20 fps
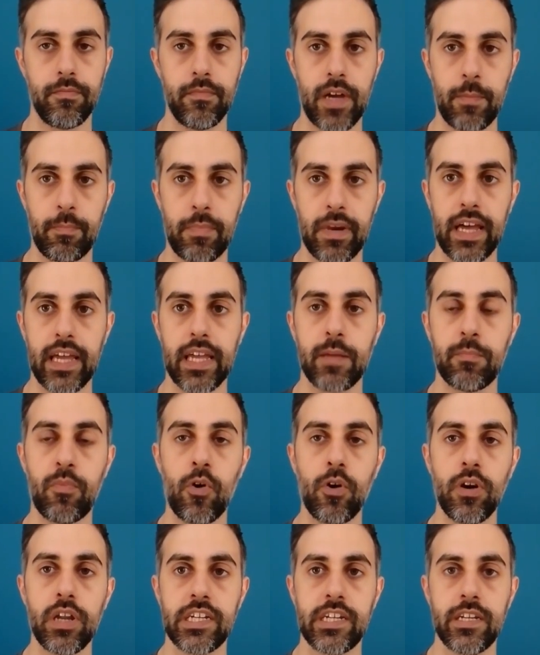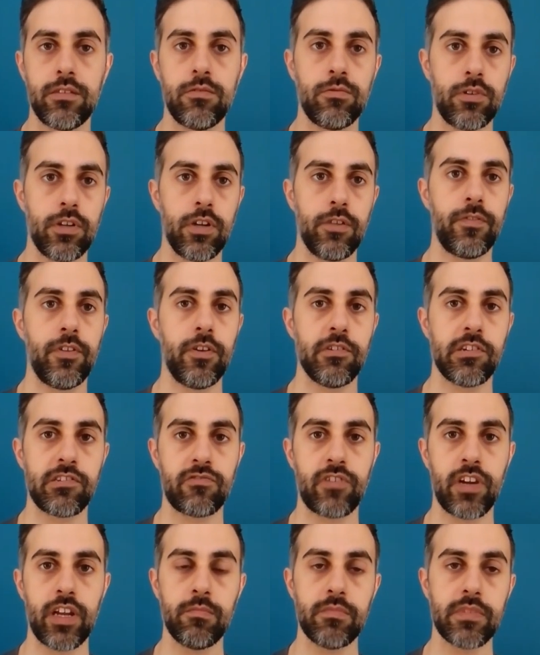applying policy to all of those
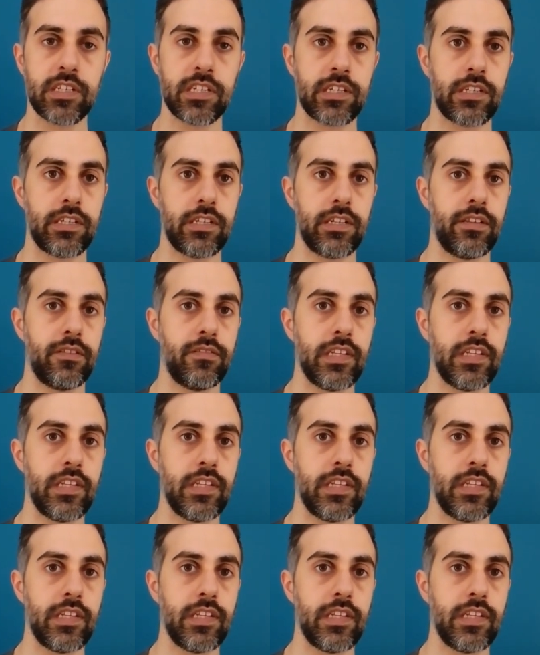streams,